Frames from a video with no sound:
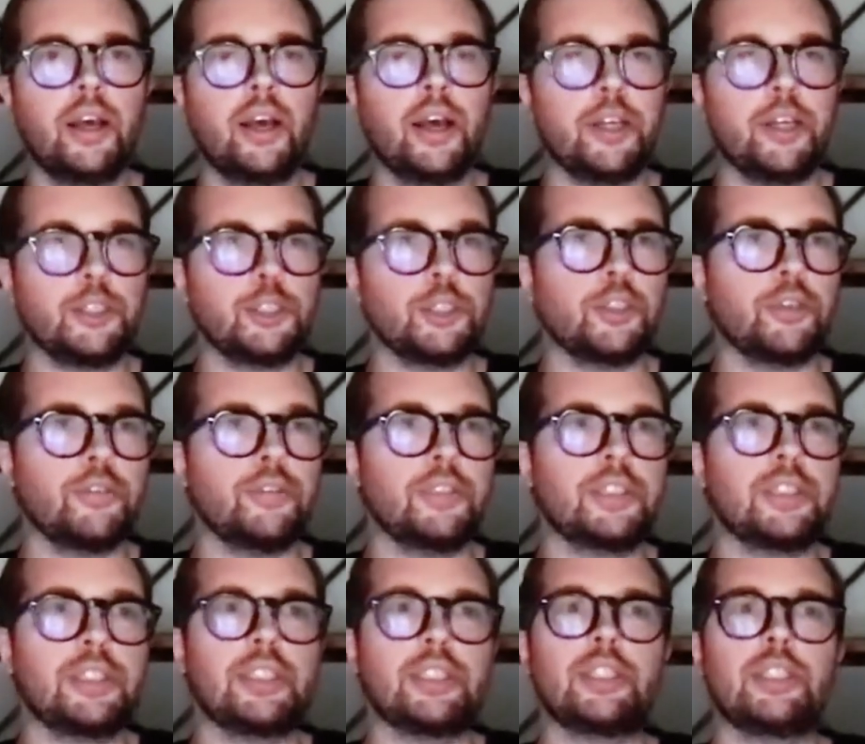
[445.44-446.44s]

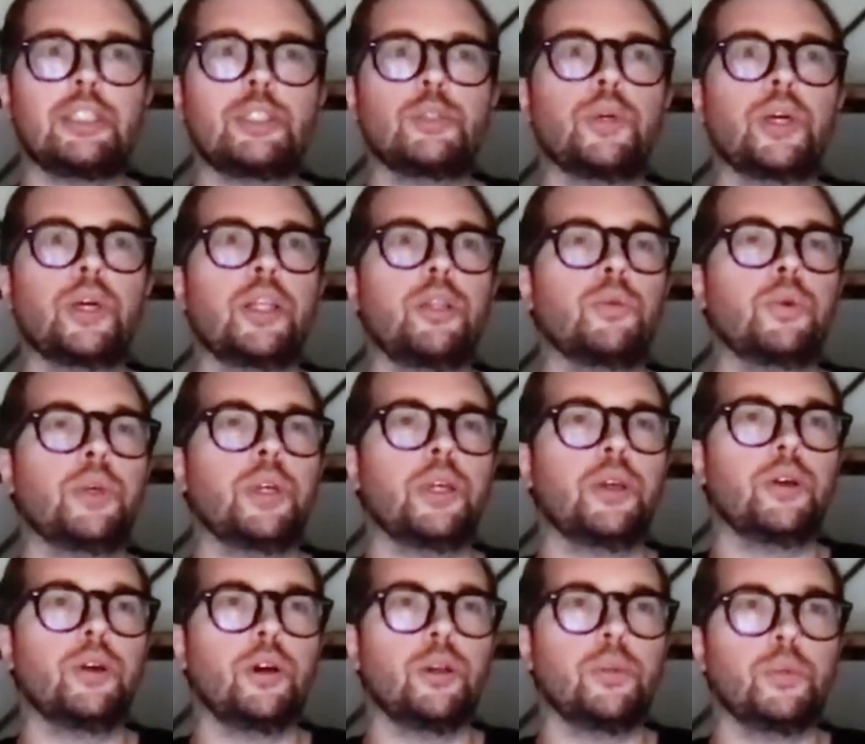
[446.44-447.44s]
services is when we
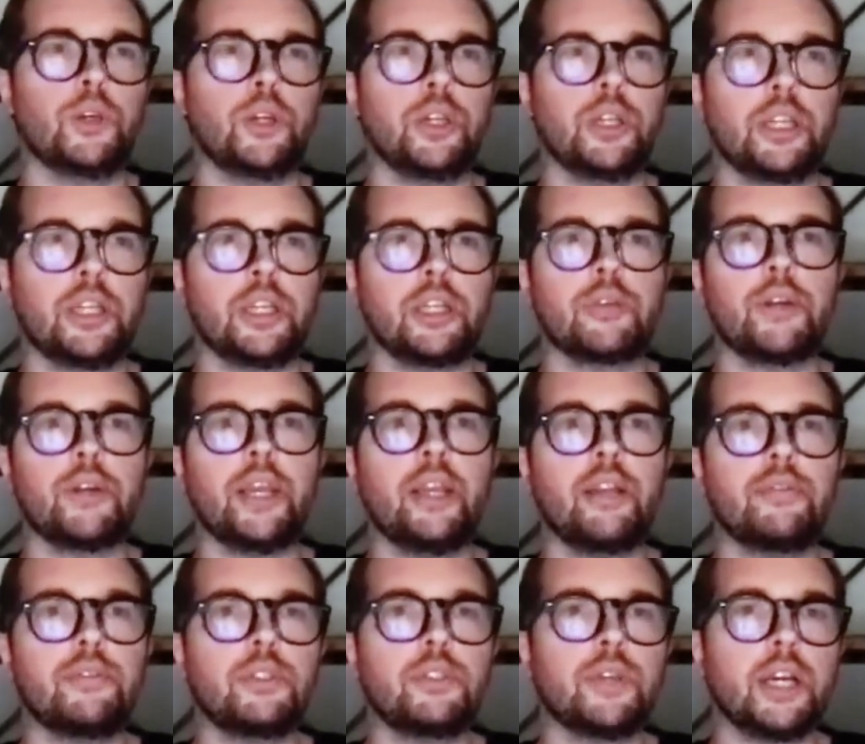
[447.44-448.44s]
onboarded a
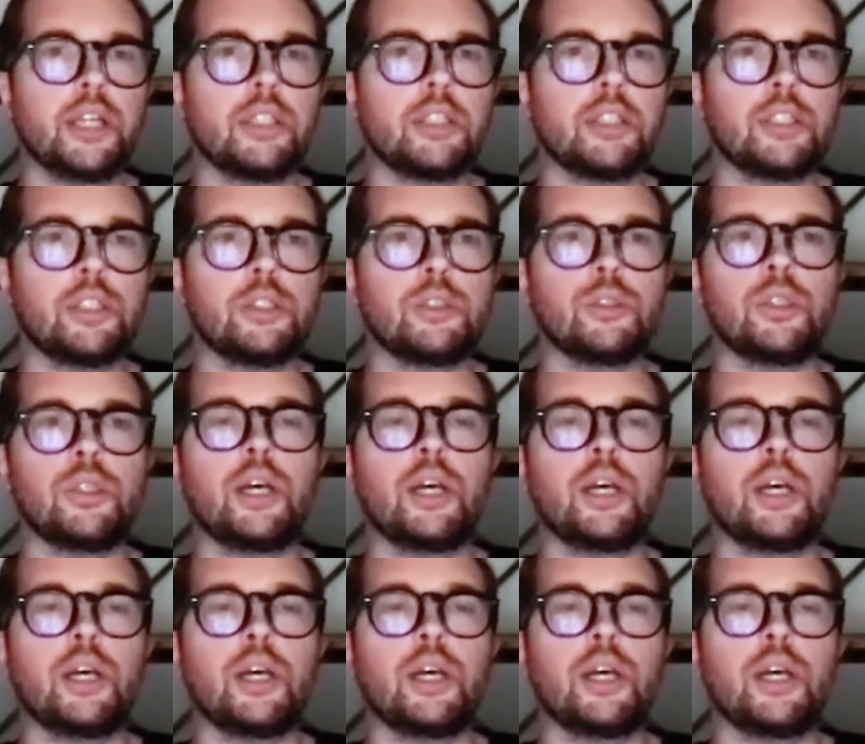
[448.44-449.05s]
creative director to